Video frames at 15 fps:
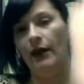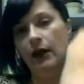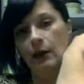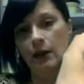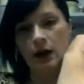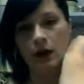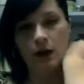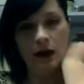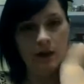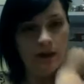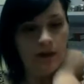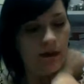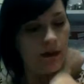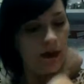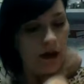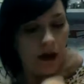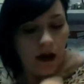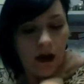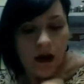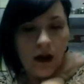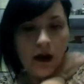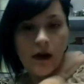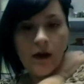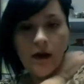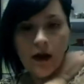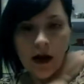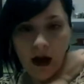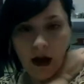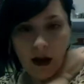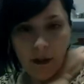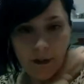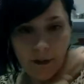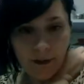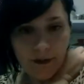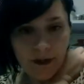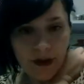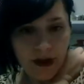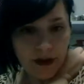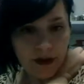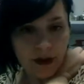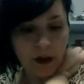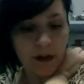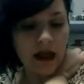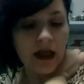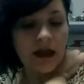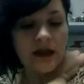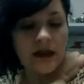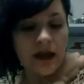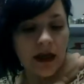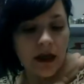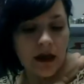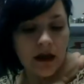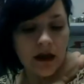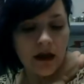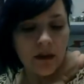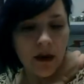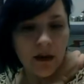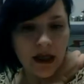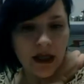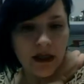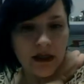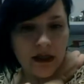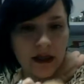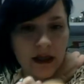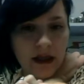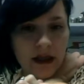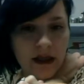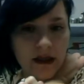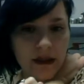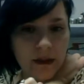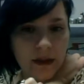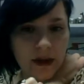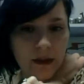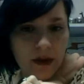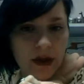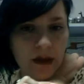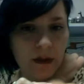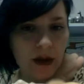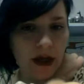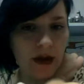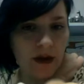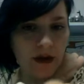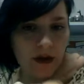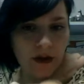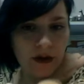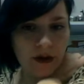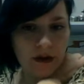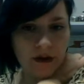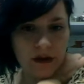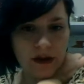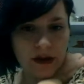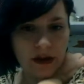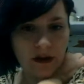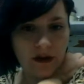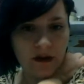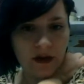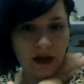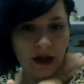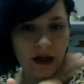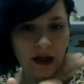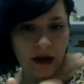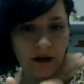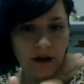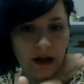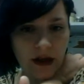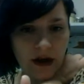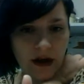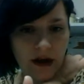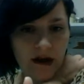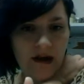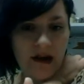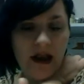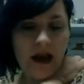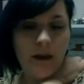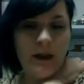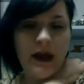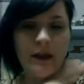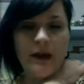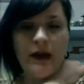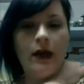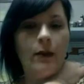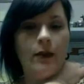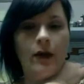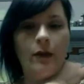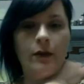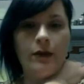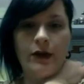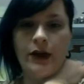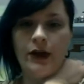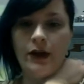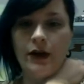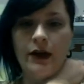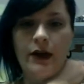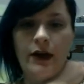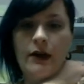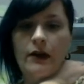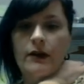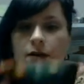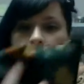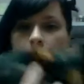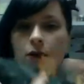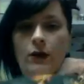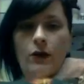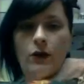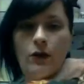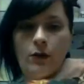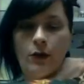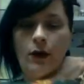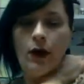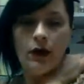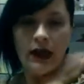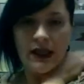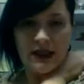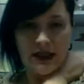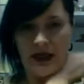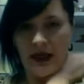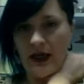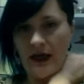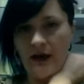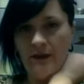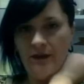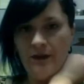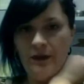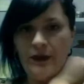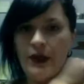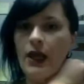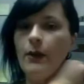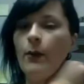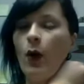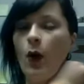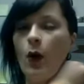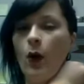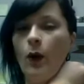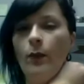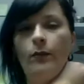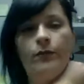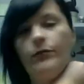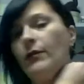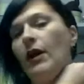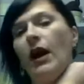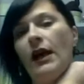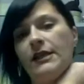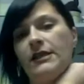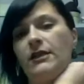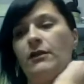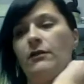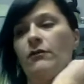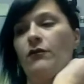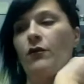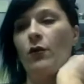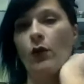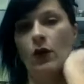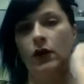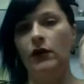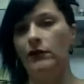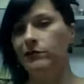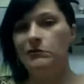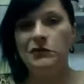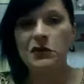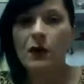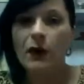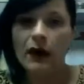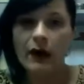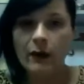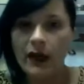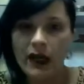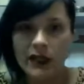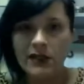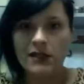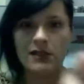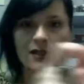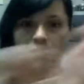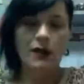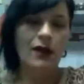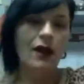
my elbow up at Derby last night. You probably can't see it because I've been putting my other stuff on it. Yeah, right there. I banged my elbow up pretty good. So last night, came home, iced it for 20 minutes,